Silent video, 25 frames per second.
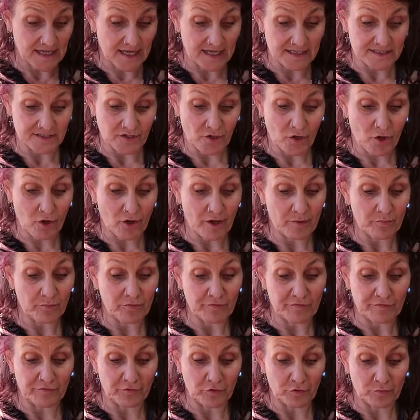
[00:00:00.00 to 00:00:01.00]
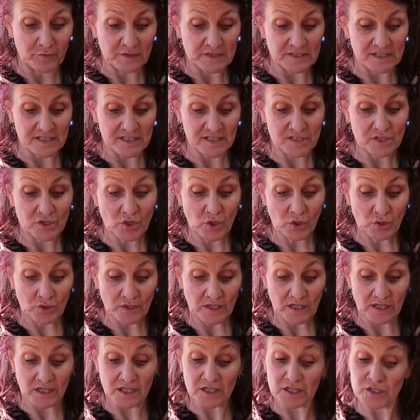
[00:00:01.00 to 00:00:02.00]
as a high performance
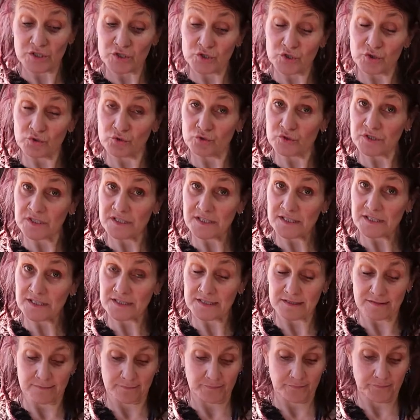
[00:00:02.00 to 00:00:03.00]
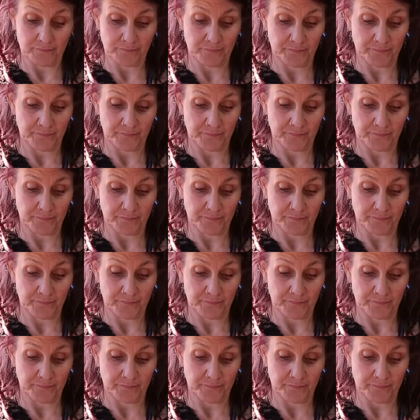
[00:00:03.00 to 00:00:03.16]
tonic to your system.